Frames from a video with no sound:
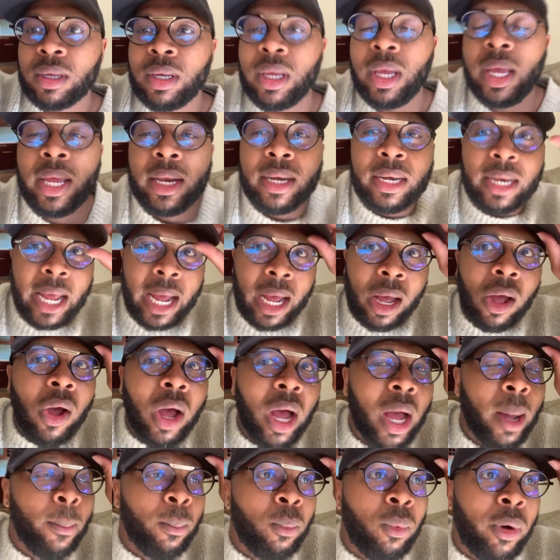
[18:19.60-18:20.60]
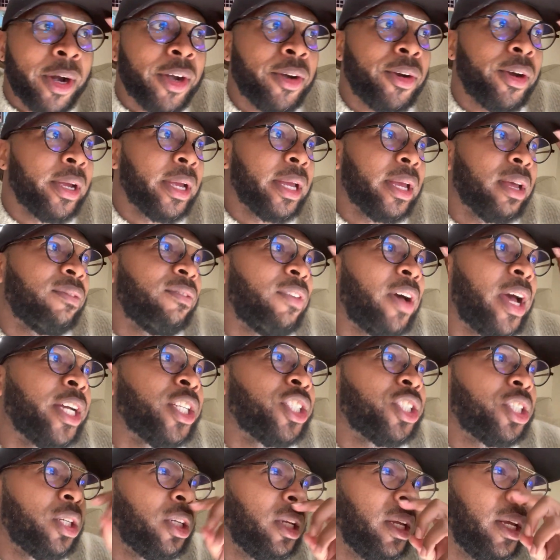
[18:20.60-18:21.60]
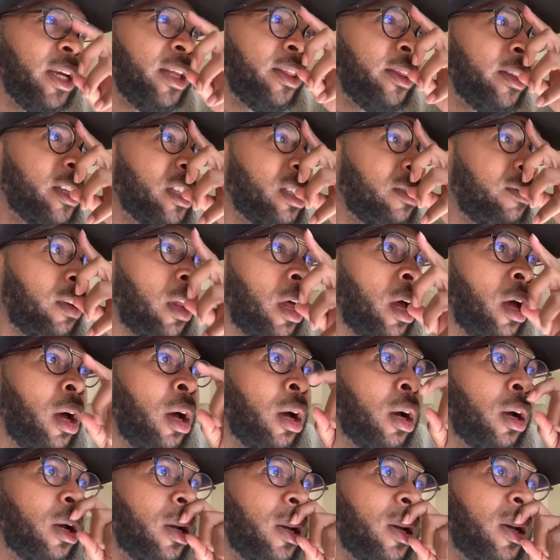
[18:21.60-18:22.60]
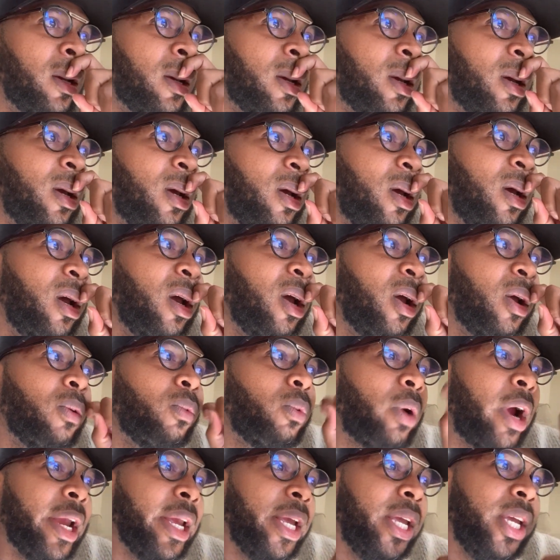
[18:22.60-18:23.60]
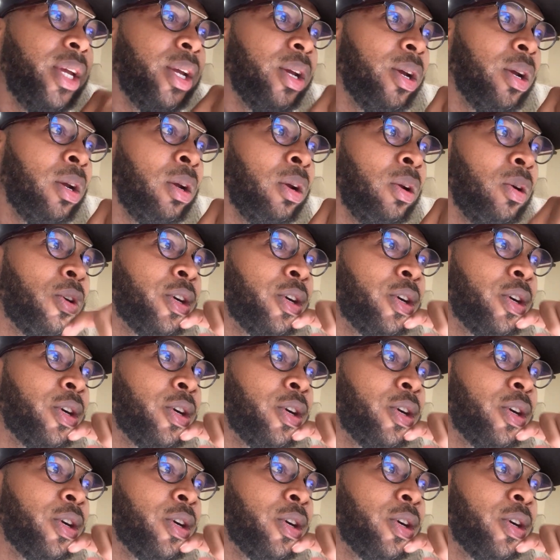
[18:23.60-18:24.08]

And now I'm wondering if I should end this vlog right here,